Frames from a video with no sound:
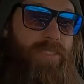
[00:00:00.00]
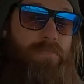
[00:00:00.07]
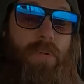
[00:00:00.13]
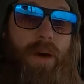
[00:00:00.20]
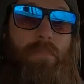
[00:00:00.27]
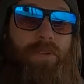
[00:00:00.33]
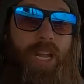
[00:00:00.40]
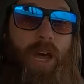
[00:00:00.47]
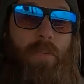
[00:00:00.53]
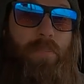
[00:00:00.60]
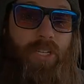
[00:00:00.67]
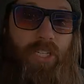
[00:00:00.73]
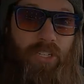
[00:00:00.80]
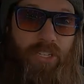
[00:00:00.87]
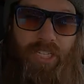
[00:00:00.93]
It's bumped up
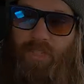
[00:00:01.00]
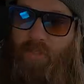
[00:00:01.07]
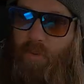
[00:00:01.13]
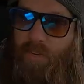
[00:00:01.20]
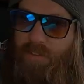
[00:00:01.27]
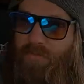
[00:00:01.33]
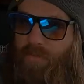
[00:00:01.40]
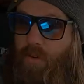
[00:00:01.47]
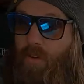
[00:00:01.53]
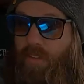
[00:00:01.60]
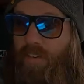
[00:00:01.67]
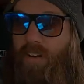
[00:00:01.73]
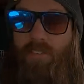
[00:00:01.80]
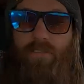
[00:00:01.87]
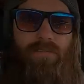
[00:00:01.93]
a degree to
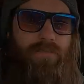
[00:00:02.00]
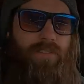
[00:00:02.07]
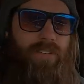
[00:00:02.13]
24, though.